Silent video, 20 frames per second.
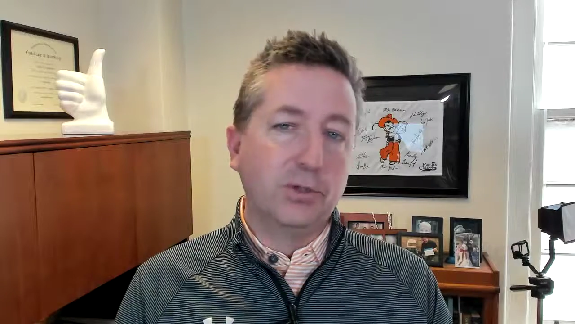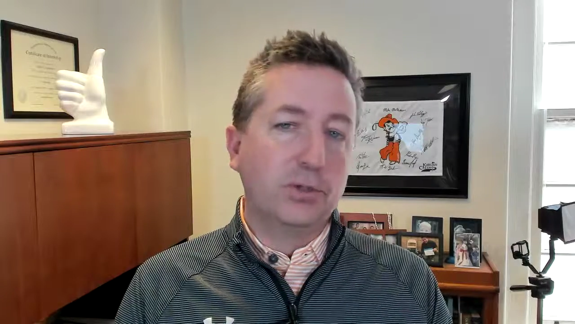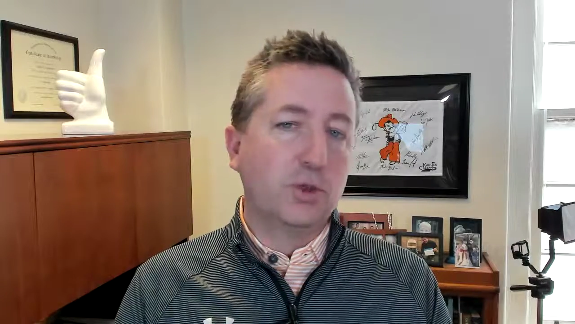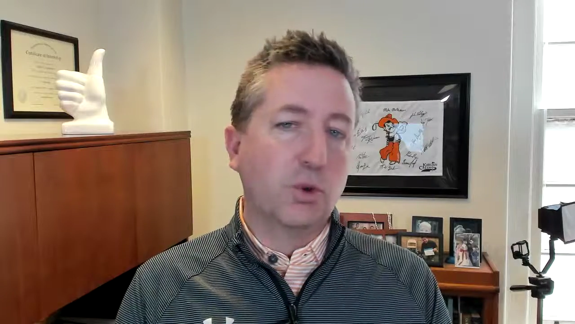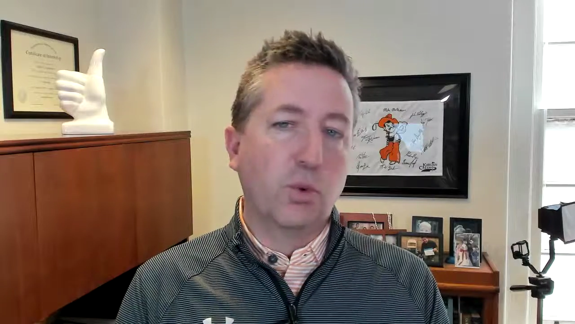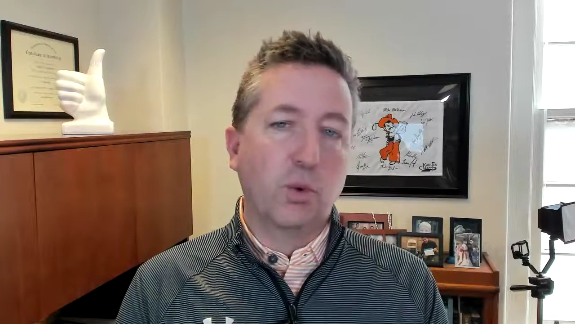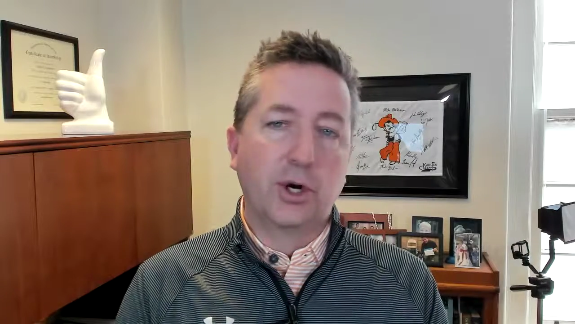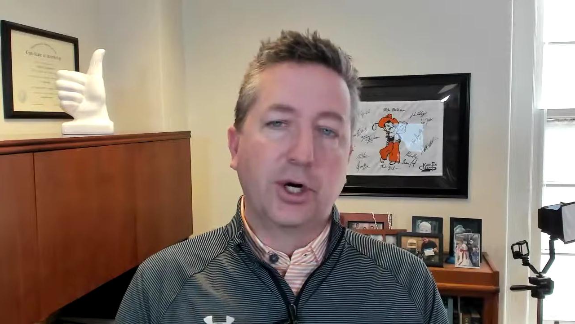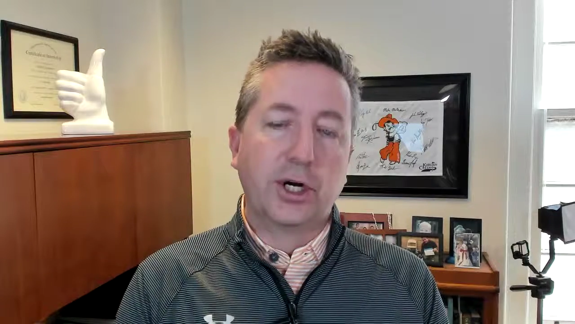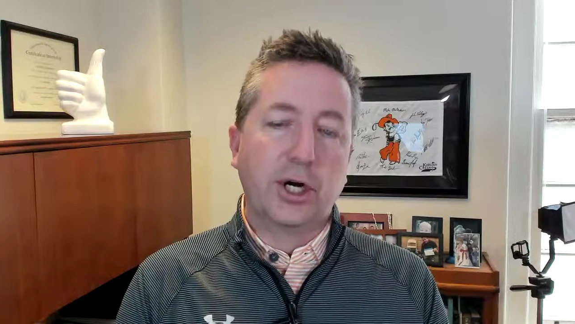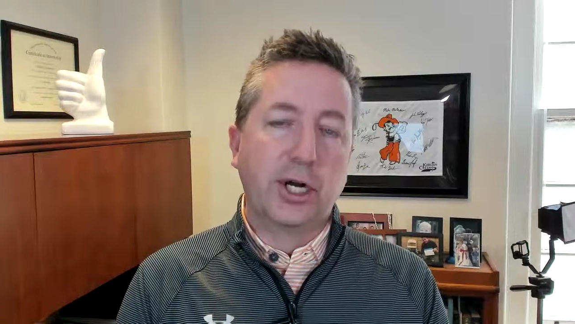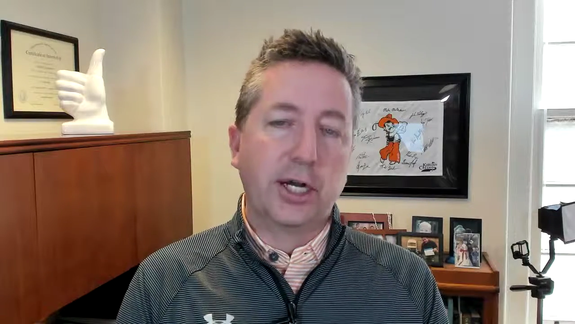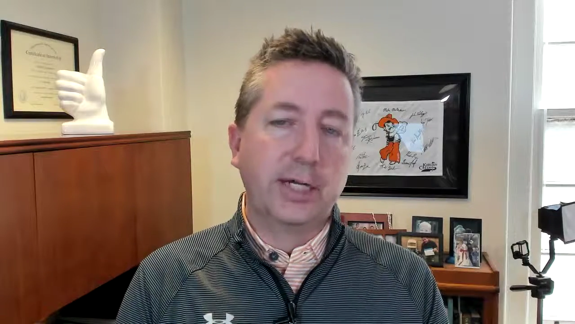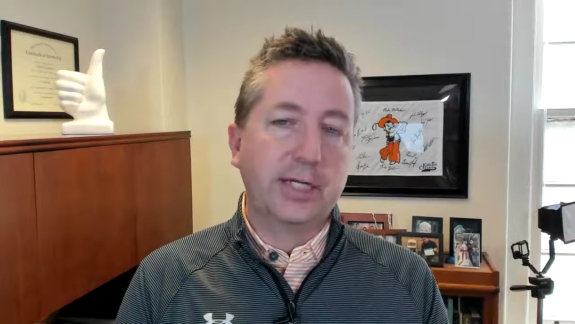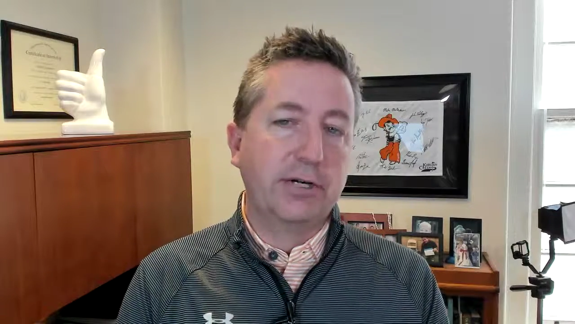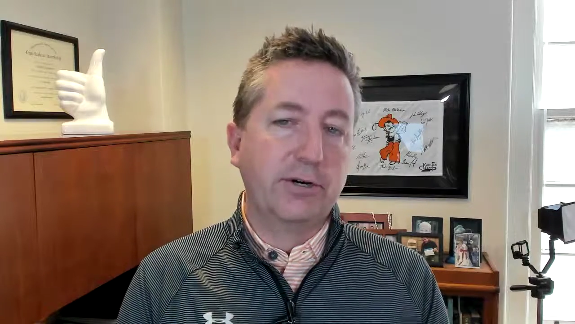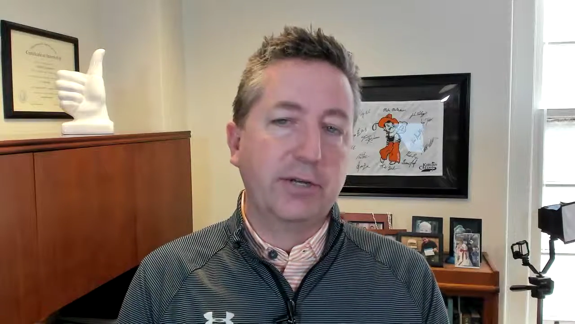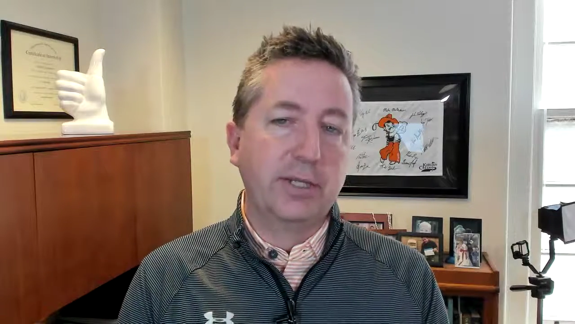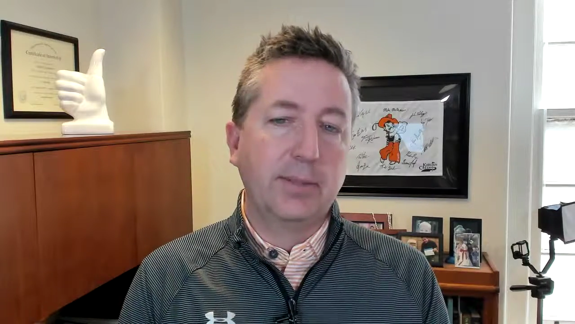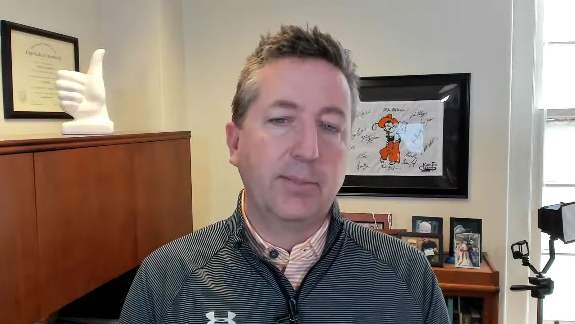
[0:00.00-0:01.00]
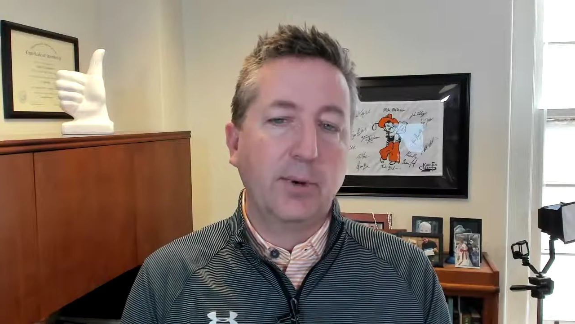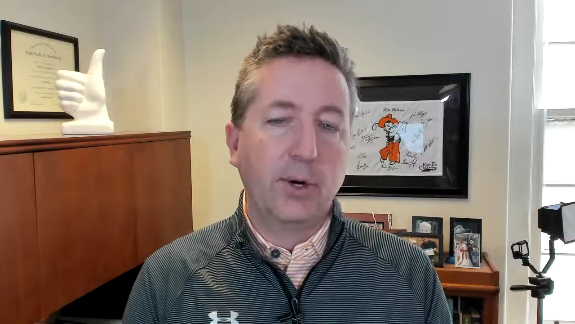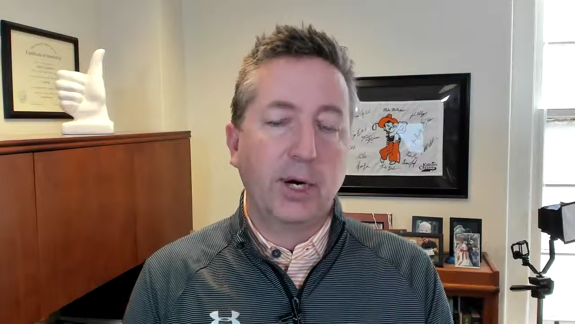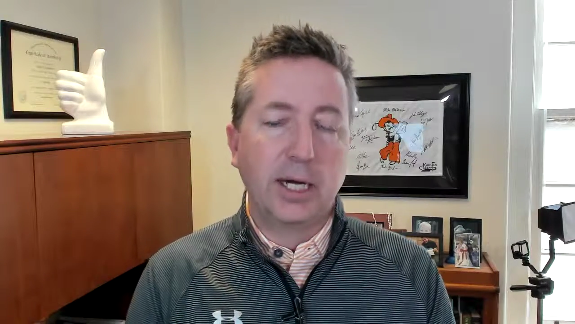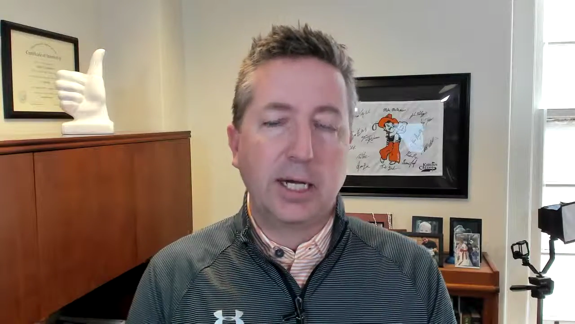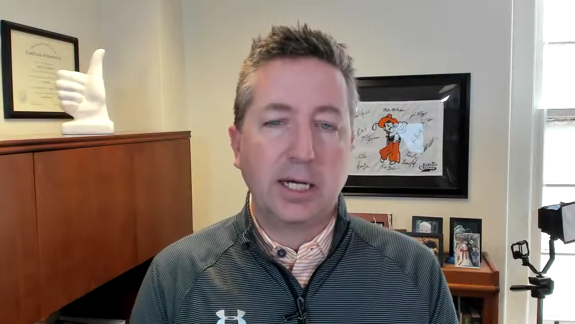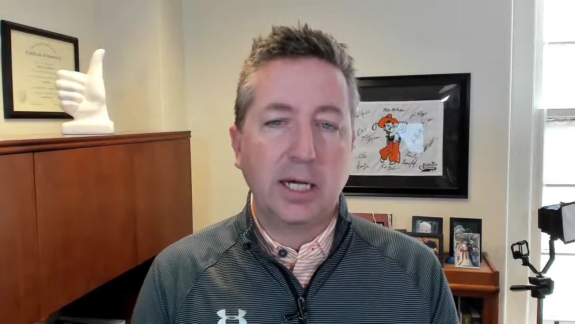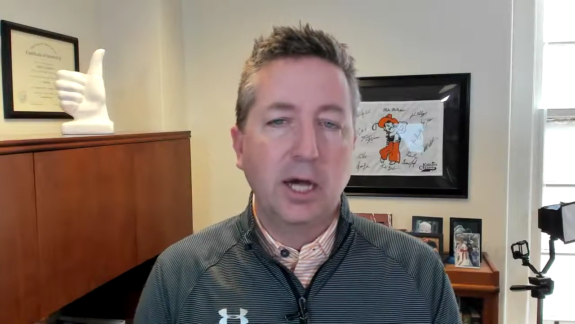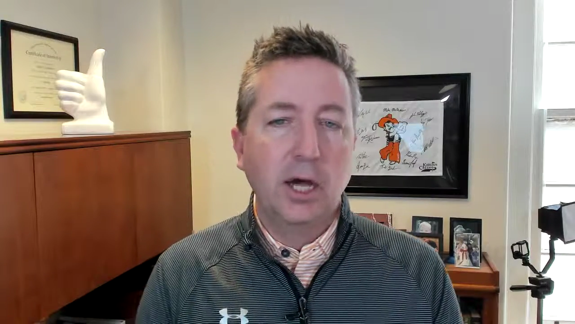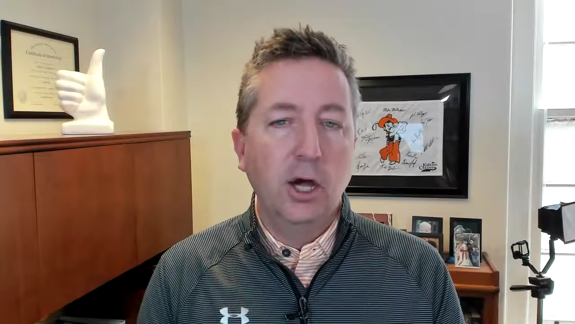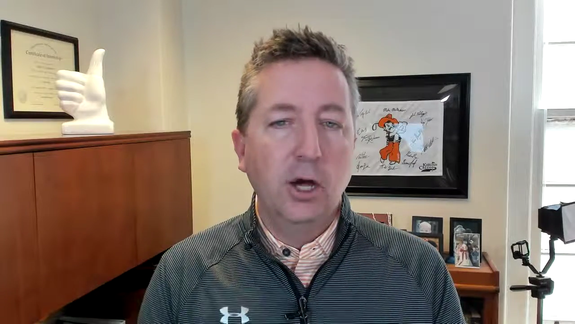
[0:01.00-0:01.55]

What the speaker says: to work on it during the break.